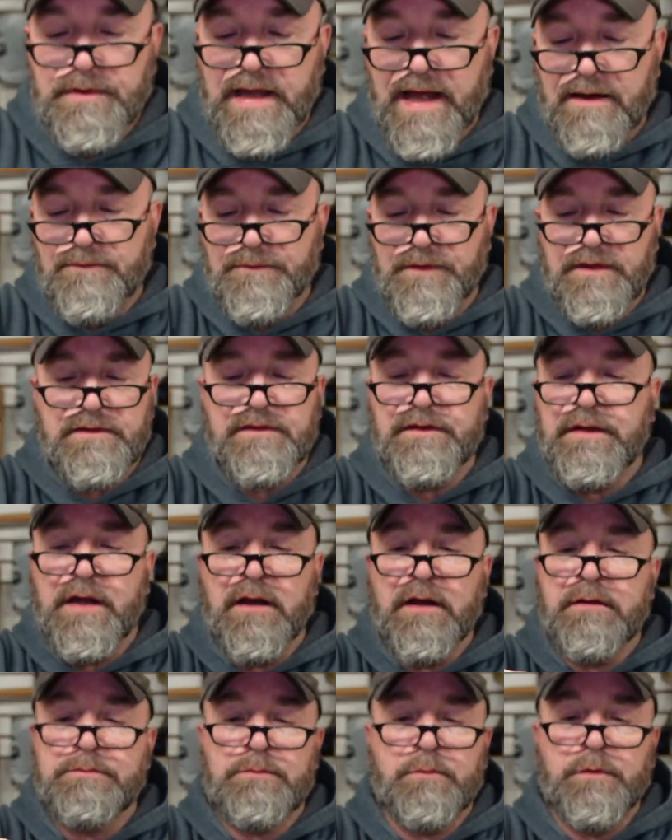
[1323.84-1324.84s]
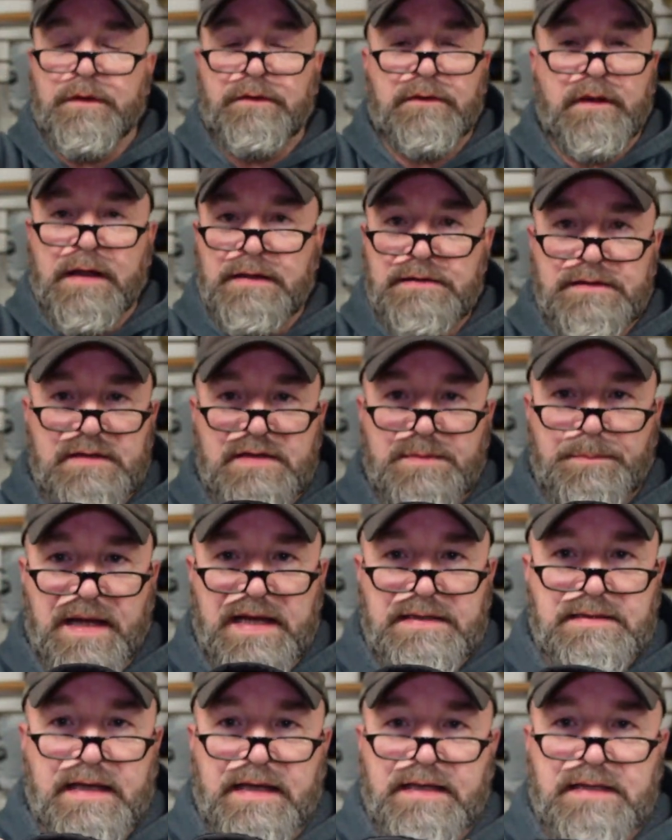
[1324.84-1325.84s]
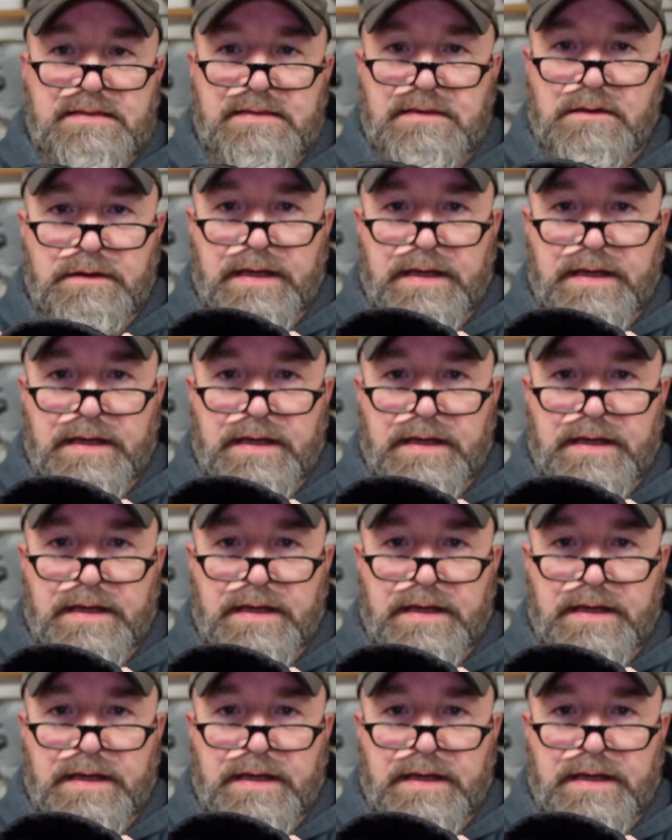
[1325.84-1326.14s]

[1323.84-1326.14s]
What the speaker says: That fits in there with tons of space. I could still